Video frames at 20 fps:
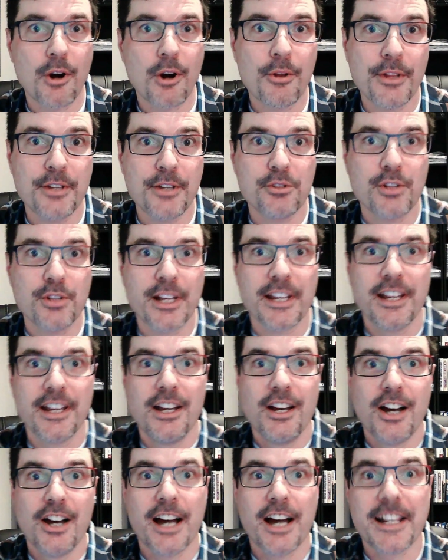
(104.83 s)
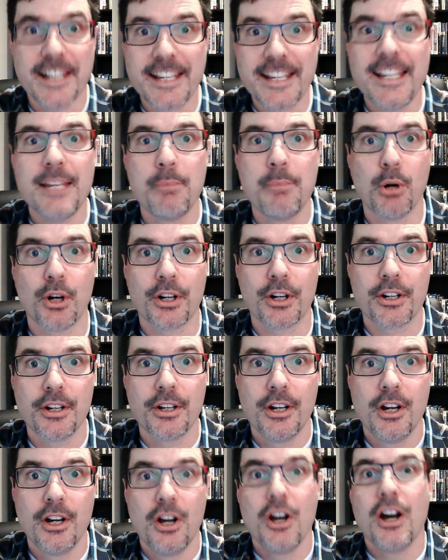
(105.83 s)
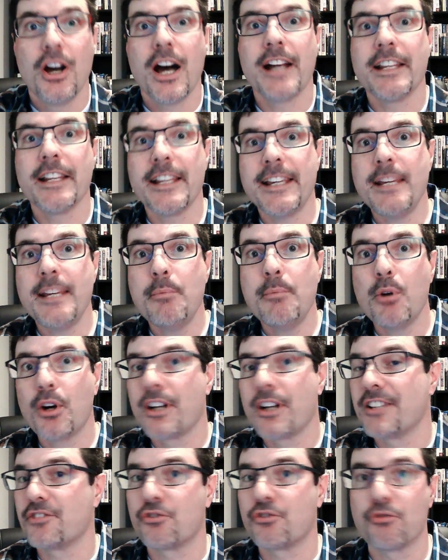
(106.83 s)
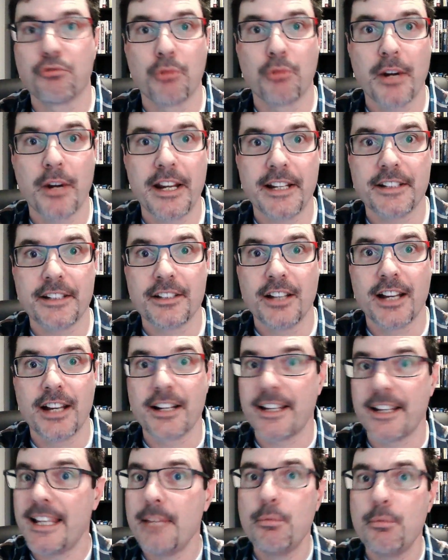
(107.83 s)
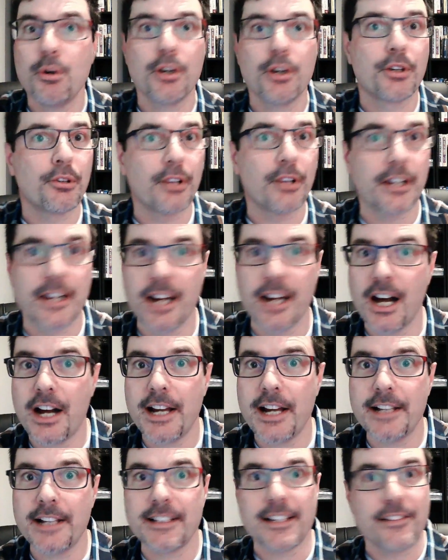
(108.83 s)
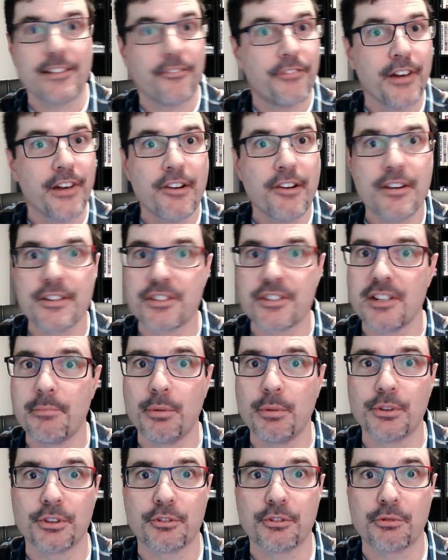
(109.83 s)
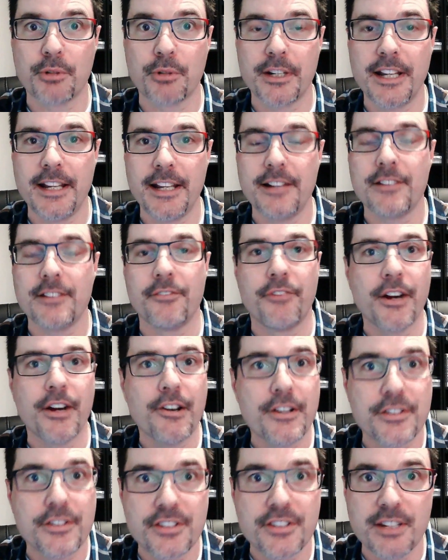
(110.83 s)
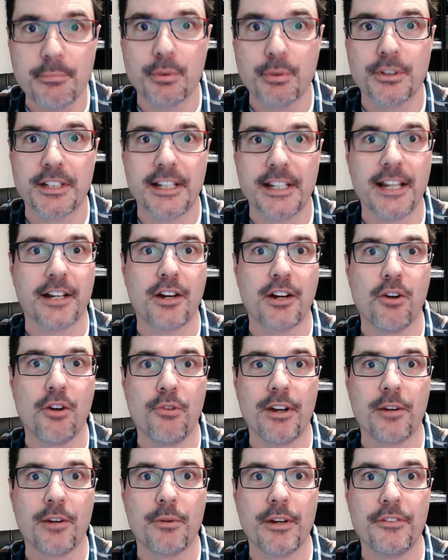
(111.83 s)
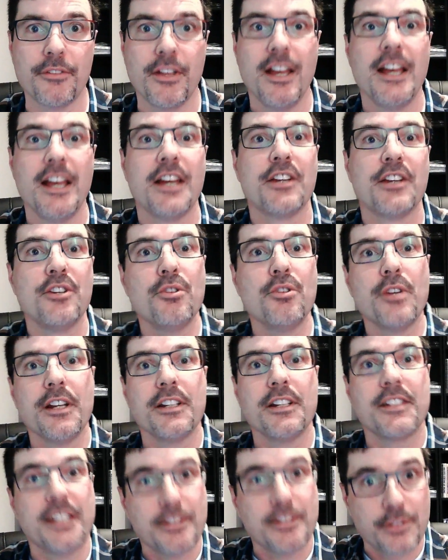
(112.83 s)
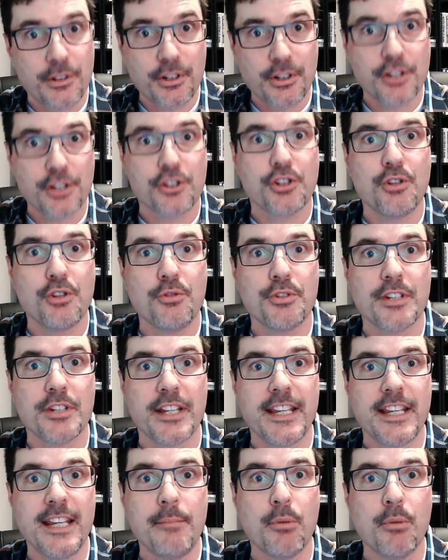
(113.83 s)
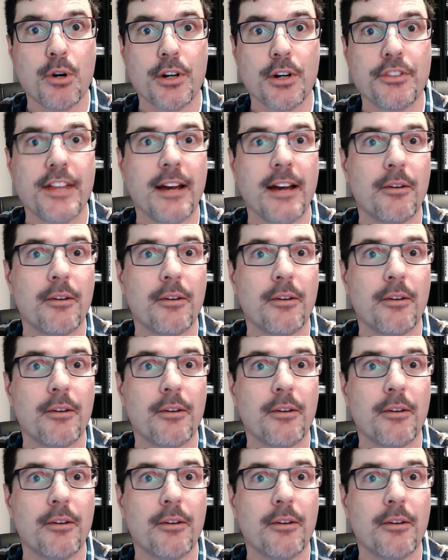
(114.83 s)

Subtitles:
things like an ebook. An ebook is great. An ebook or a guide, very simple to create, very simple to get going with. You can choose an ebook that